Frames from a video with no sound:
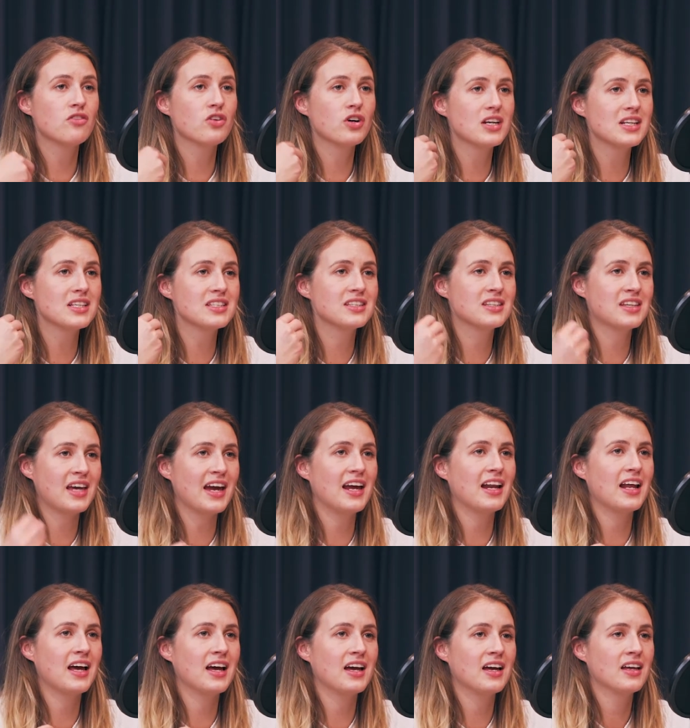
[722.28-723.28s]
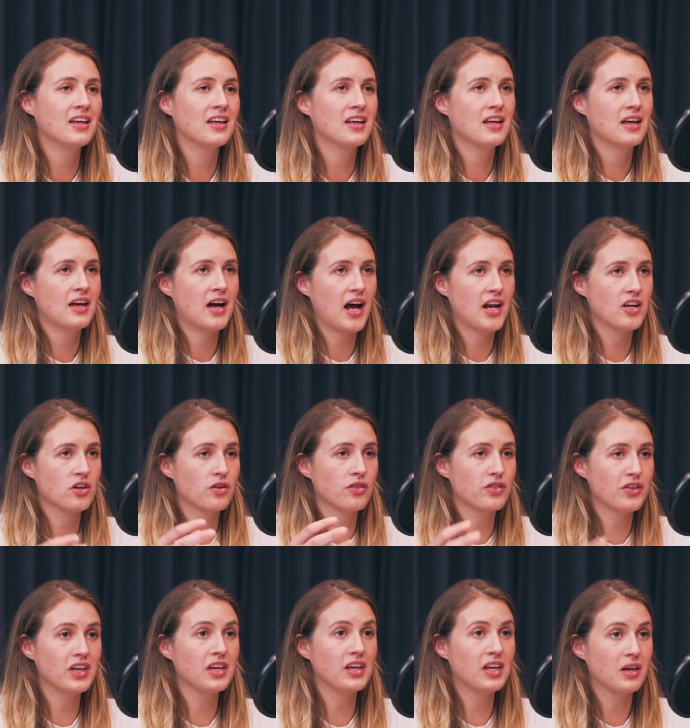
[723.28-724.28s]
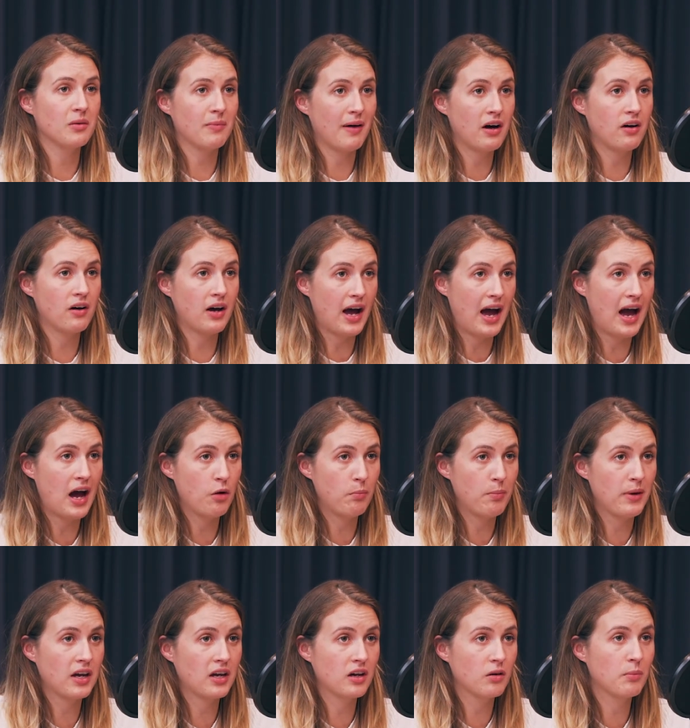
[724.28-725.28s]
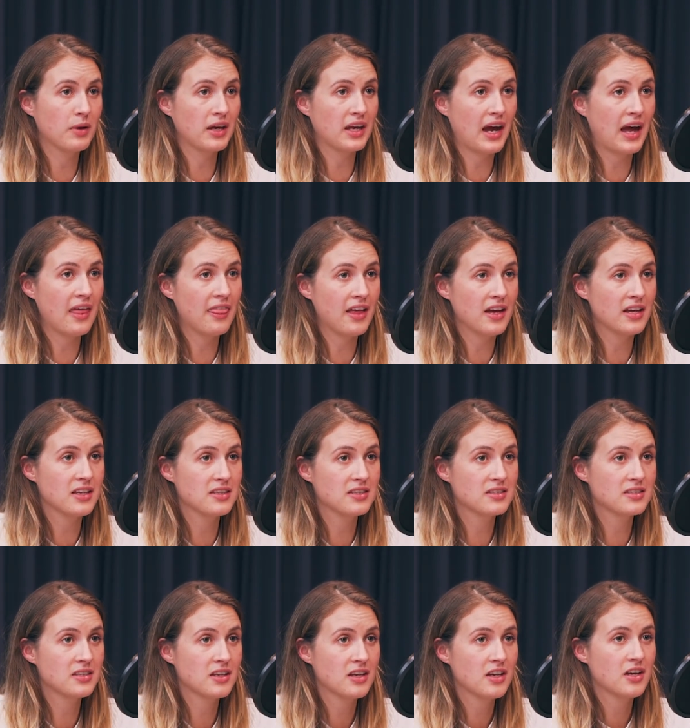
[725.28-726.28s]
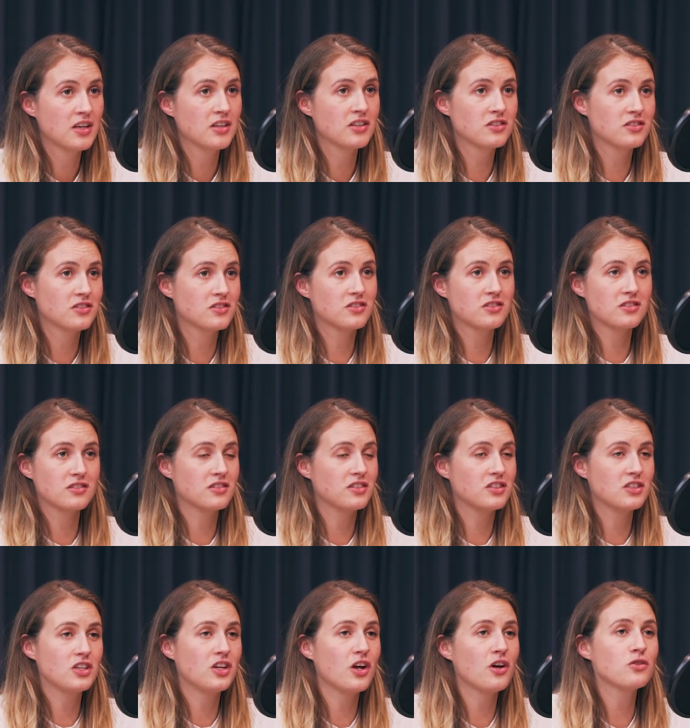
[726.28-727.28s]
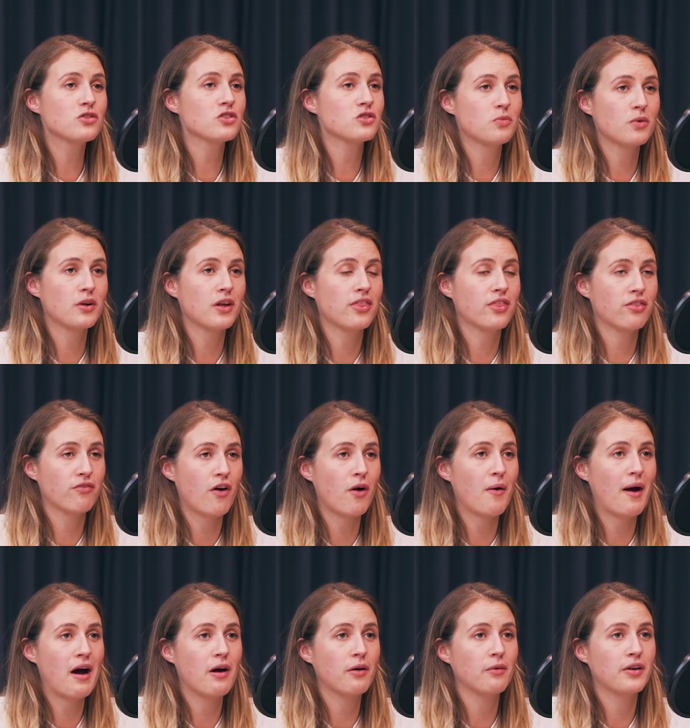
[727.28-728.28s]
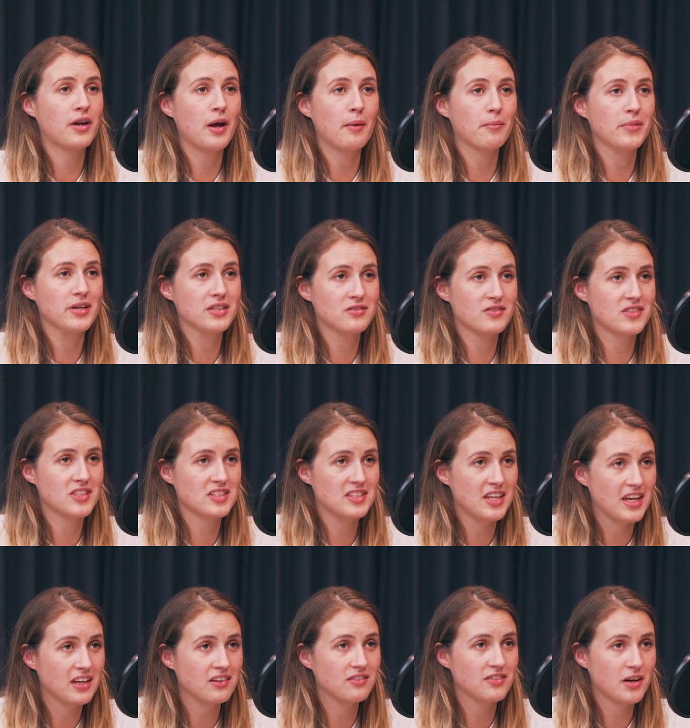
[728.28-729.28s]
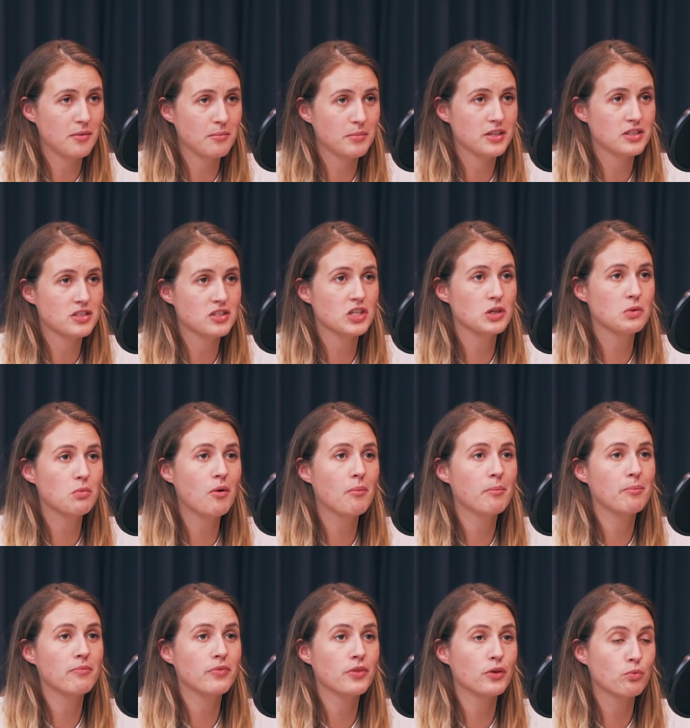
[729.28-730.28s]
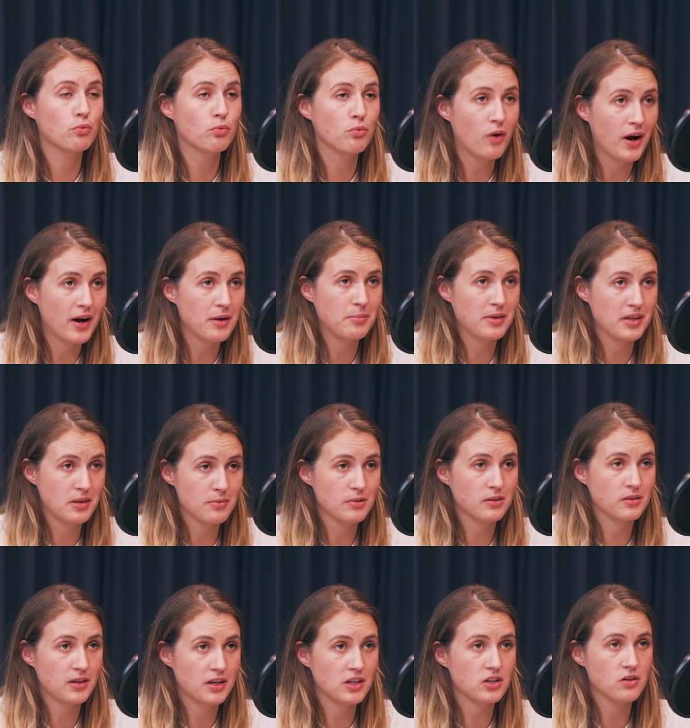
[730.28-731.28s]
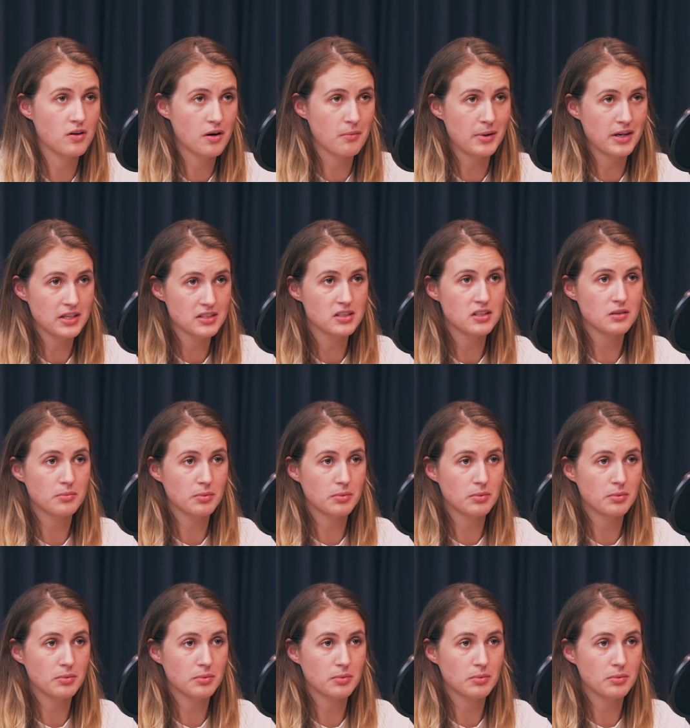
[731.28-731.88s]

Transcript: you're going to scale it and you're thinking about how big can we get this, you don't just want to throw out numbers for the sake of numbers. You want the right people in your ambassador